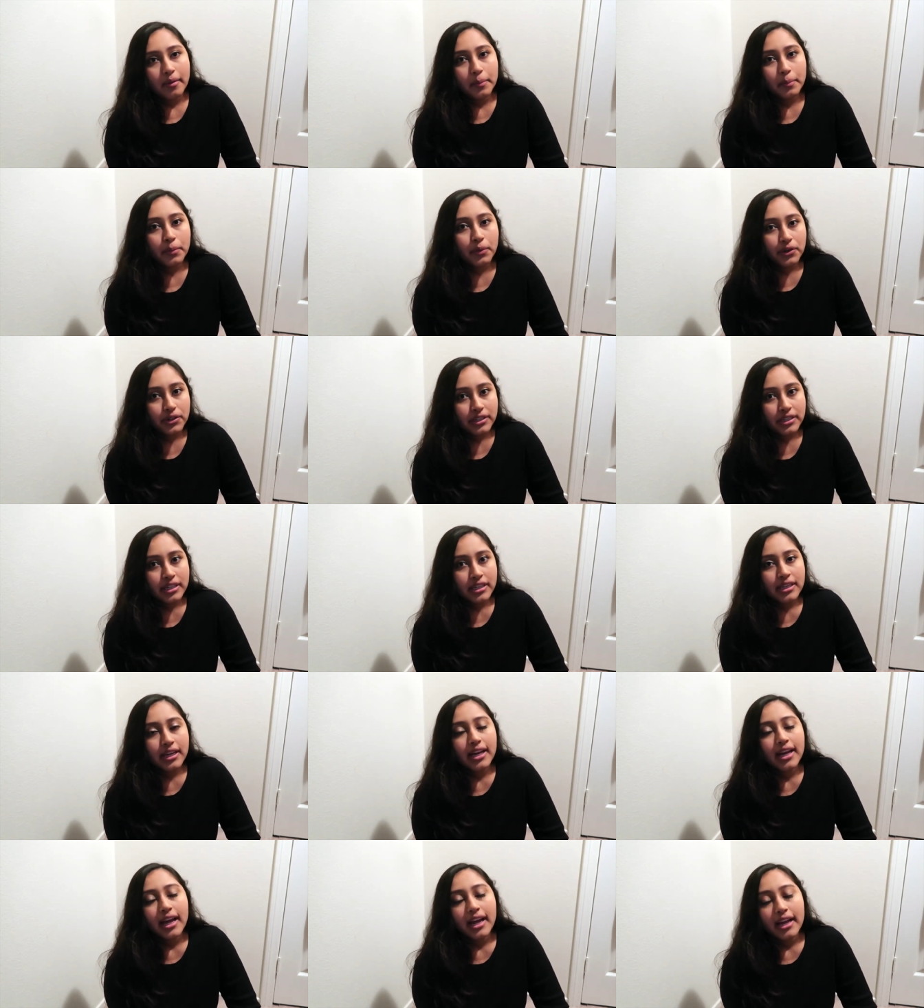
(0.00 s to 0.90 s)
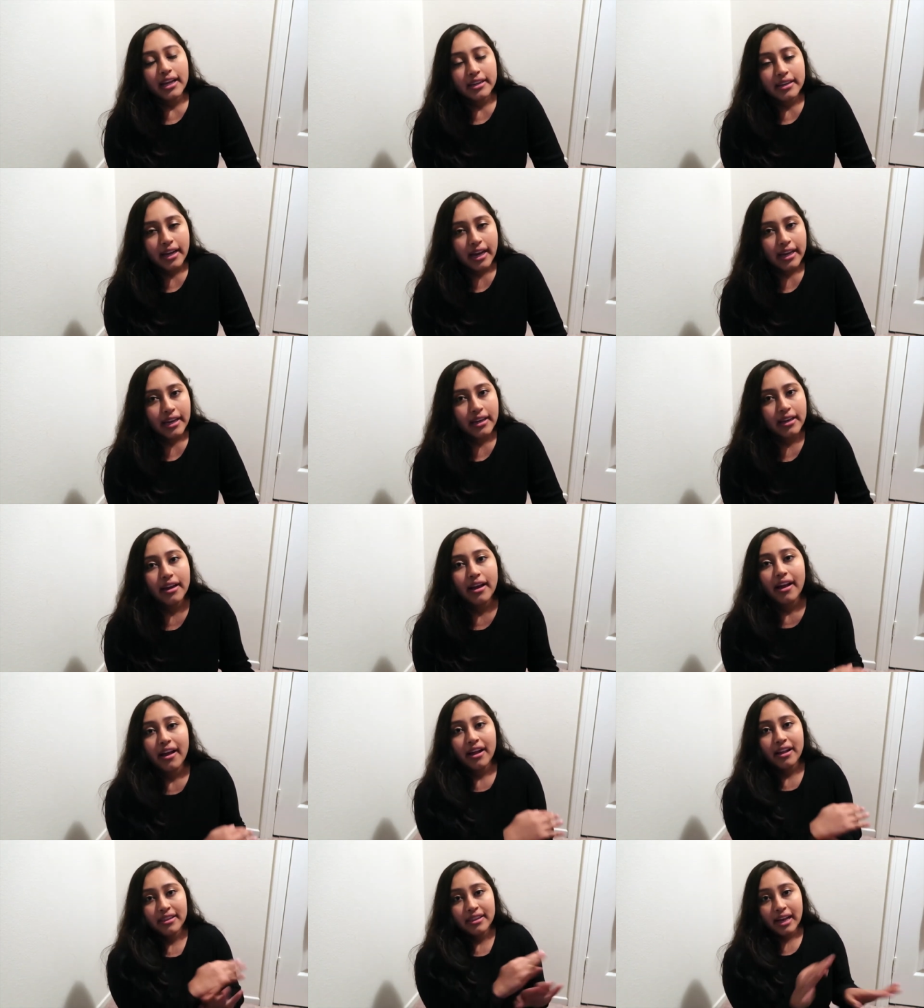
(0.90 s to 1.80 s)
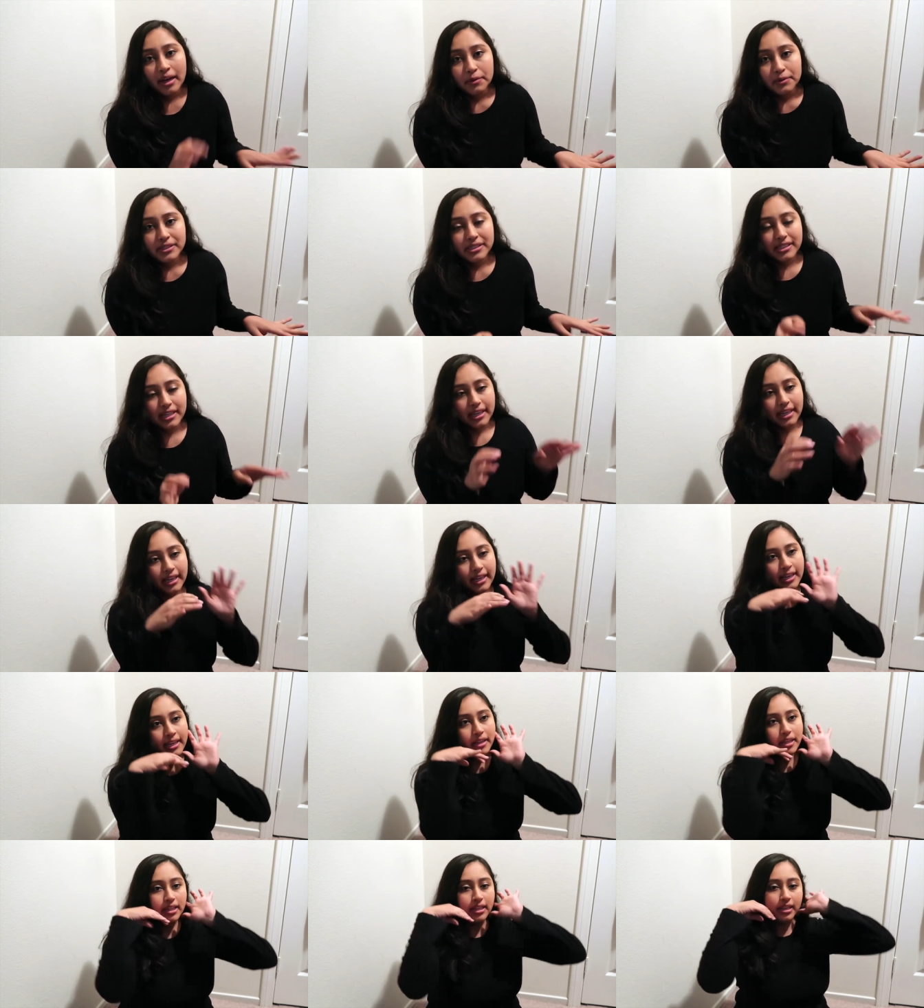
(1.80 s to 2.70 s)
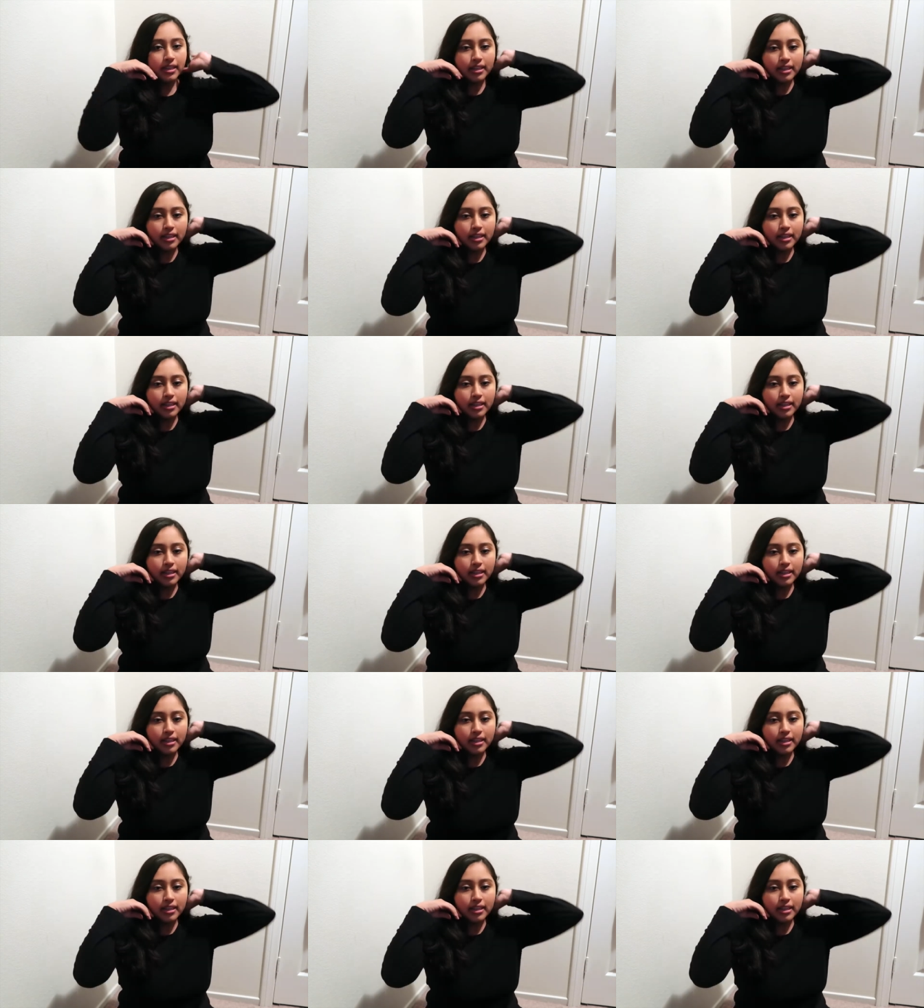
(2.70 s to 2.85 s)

morning and night, and that was it.